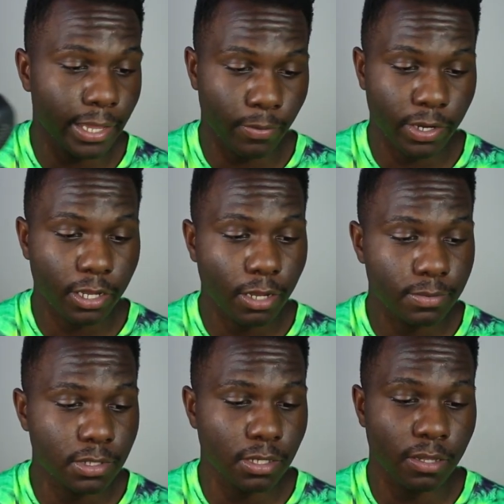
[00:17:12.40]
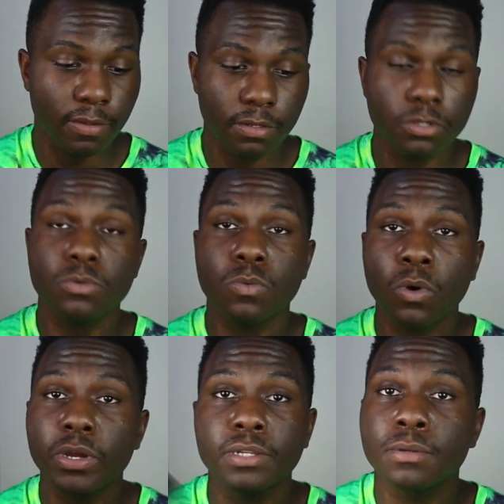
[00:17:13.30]
Like when it comes to you
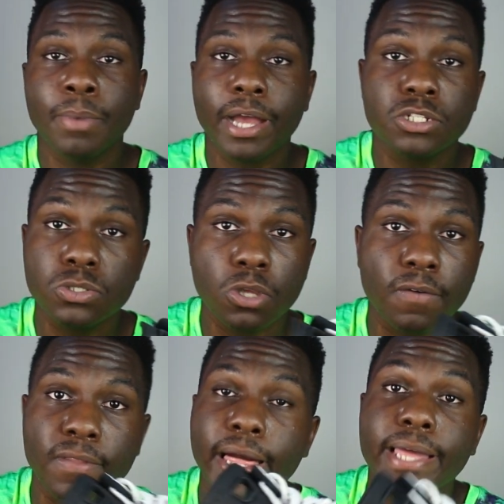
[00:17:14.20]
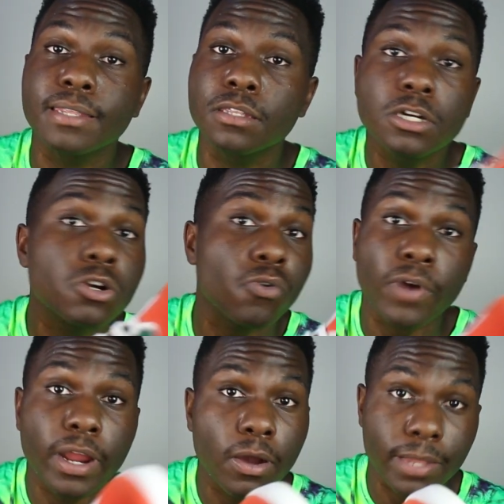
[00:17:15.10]
wanting to buy shoes offline, look
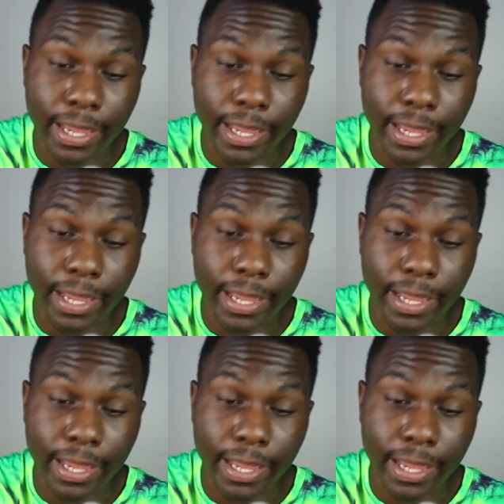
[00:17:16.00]
around.